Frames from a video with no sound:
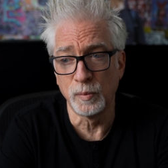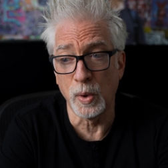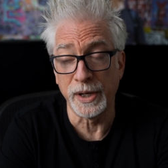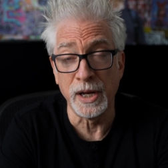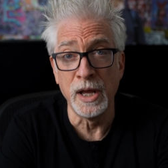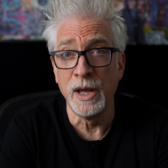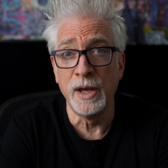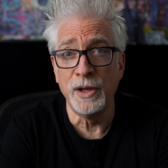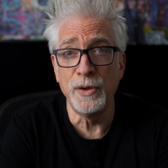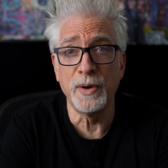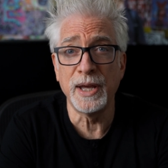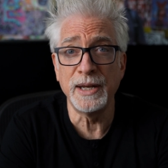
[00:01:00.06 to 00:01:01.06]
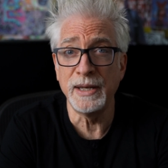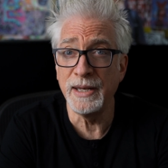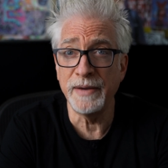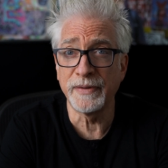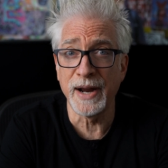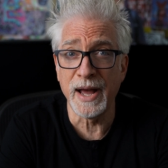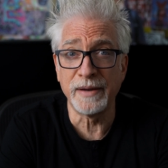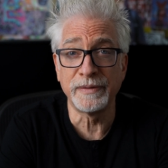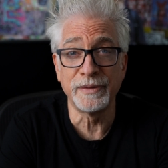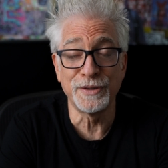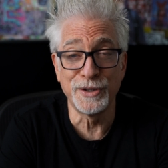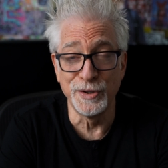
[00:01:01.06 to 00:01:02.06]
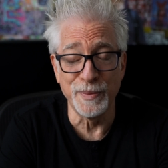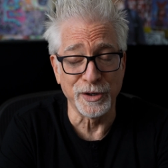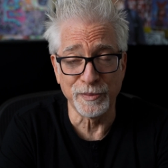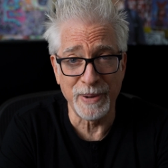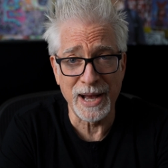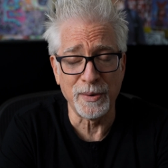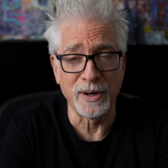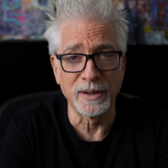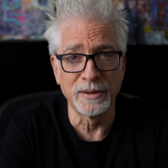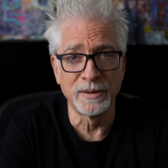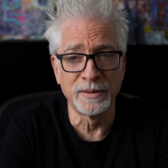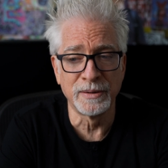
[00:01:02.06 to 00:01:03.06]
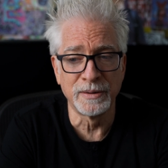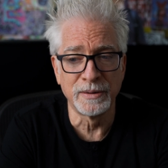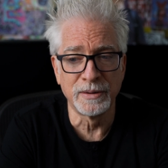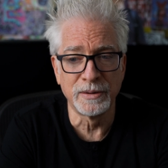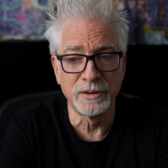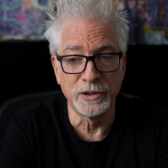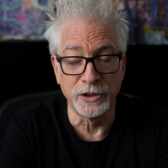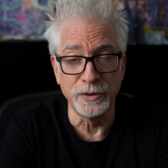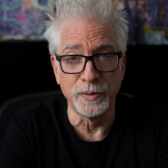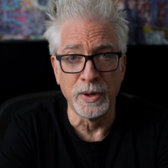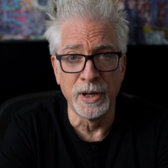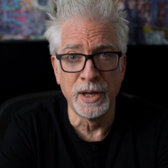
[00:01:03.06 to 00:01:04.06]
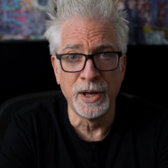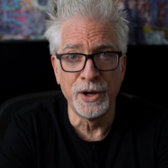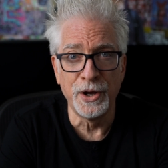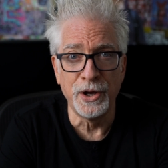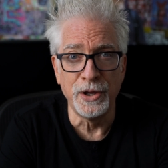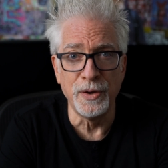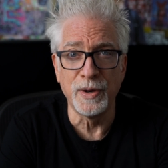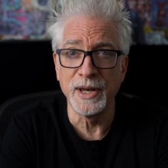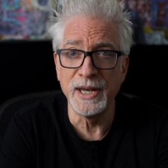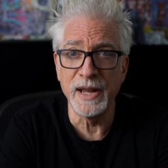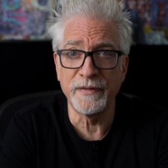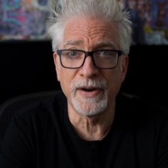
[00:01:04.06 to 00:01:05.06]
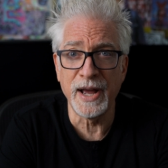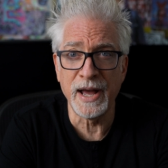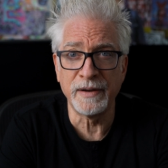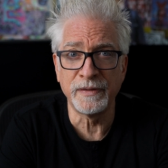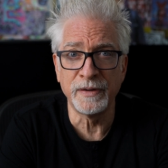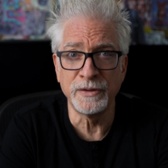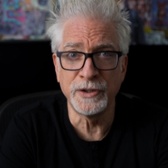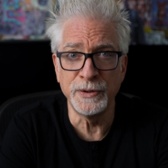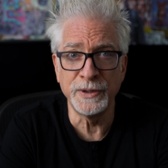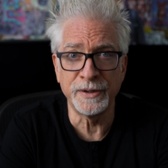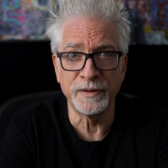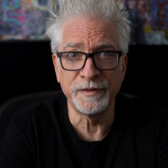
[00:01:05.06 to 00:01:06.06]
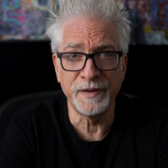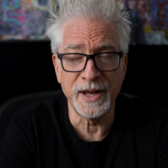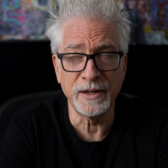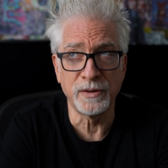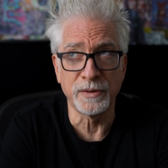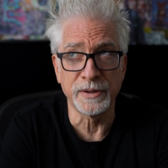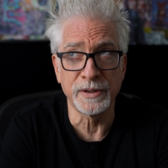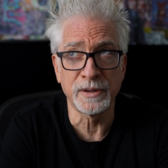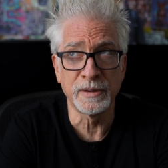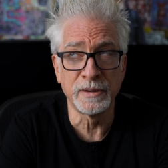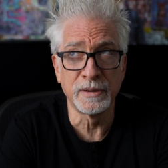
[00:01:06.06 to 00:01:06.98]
One, you can never have too much power. Two, you can never have too little fan noise.